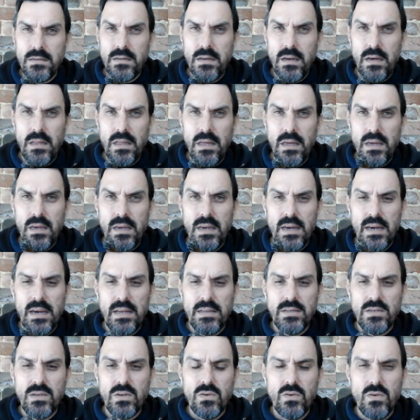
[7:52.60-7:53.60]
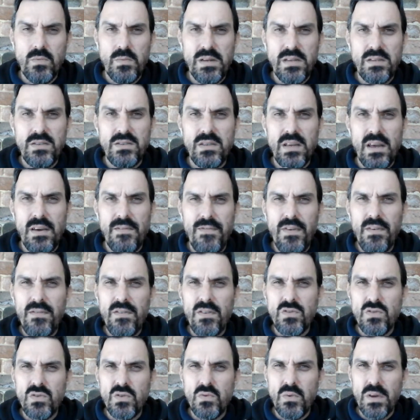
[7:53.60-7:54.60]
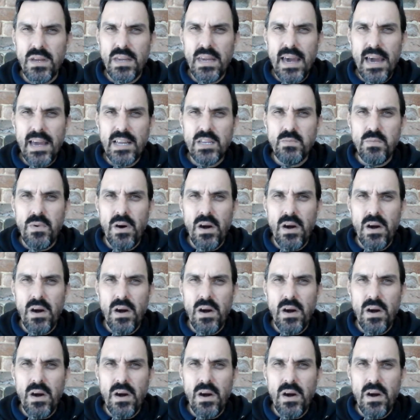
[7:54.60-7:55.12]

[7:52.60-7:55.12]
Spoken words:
I think it's called, but it's 52 ring gauge